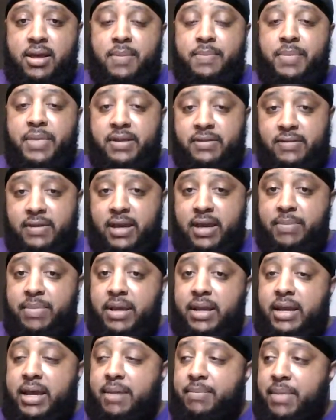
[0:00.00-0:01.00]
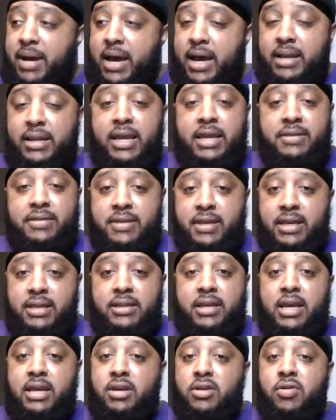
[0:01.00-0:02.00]
But see, in their mind, they think
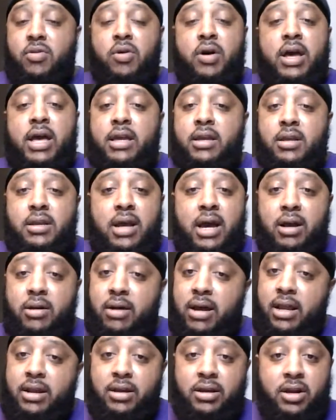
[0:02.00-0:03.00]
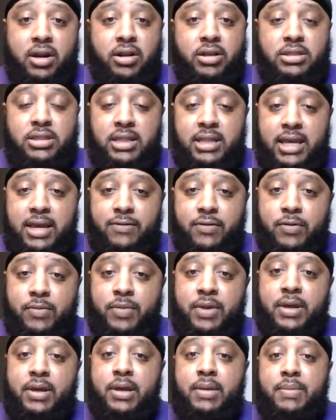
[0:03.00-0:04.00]
that you're not gonna have the courage to leave them
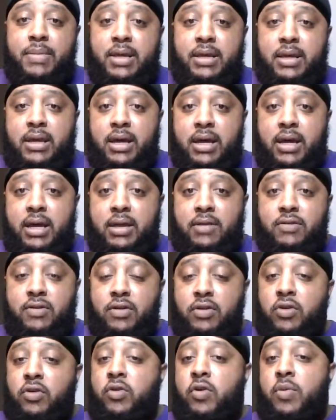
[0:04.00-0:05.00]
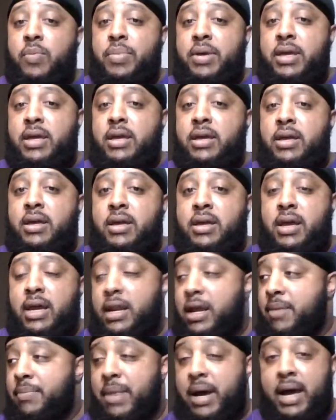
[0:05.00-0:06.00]
because you gonna be, in
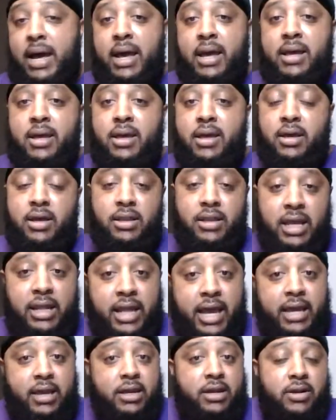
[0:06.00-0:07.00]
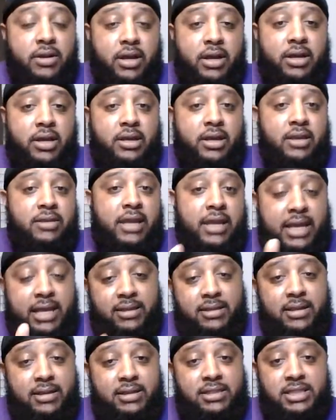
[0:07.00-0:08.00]
their mind, because they like, because they
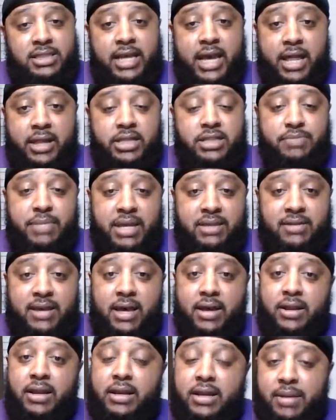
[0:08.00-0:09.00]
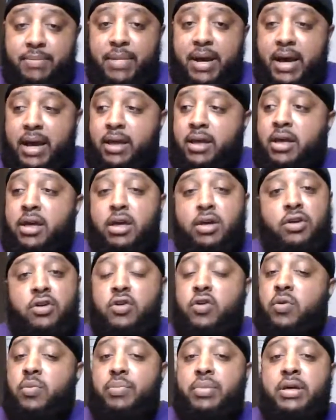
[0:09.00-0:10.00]
got this childish mentality in their mind, you
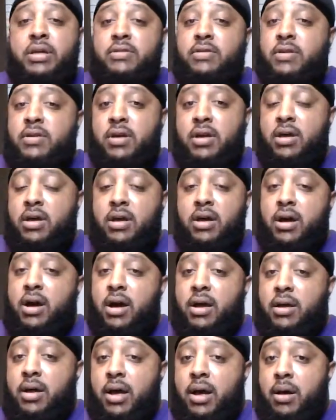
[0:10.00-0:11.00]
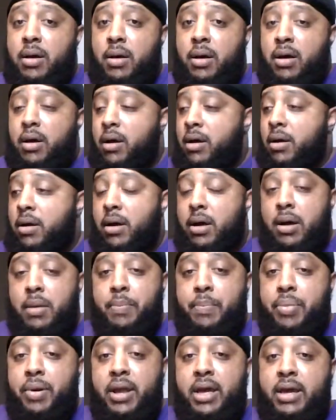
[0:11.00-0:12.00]
will be a
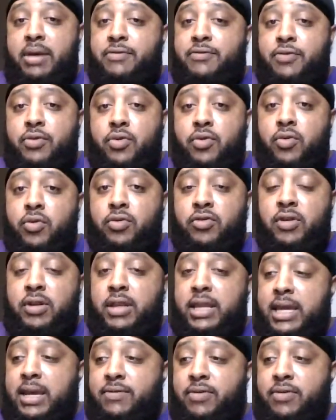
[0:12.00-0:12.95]
plain fool to leave